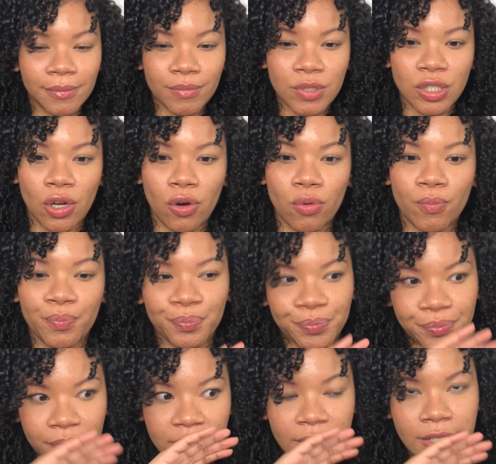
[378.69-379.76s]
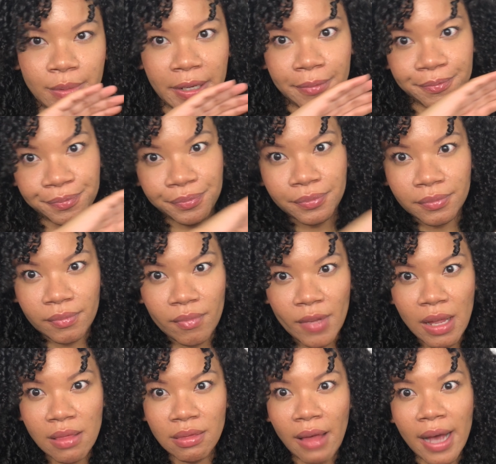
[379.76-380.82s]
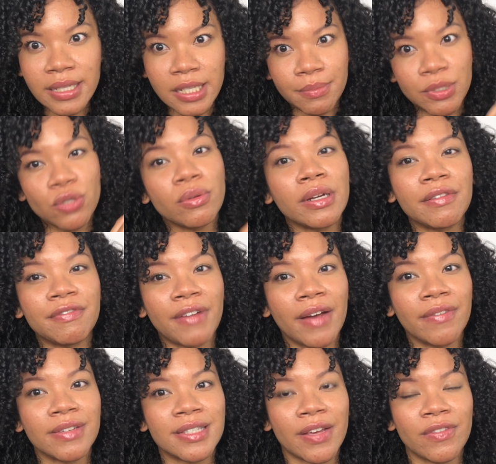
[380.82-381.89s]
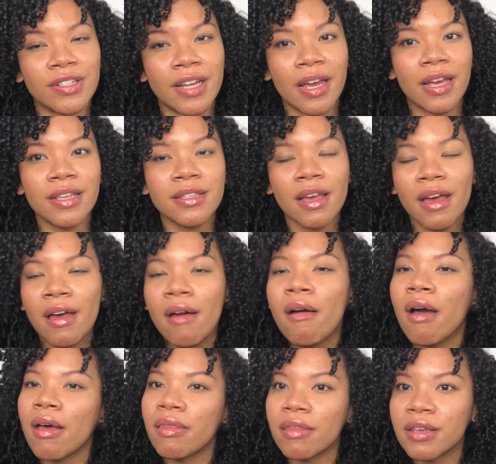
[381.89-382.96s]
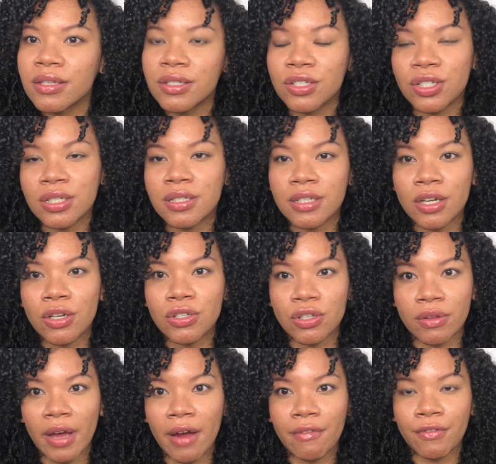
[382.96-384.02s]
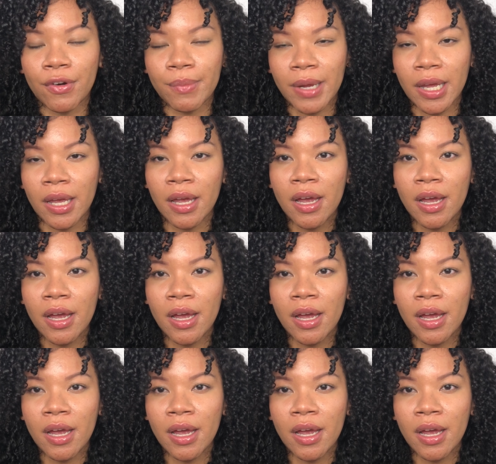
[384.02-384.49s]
So, excuse me, lasting between five to seven days, and this just didn't do that for me.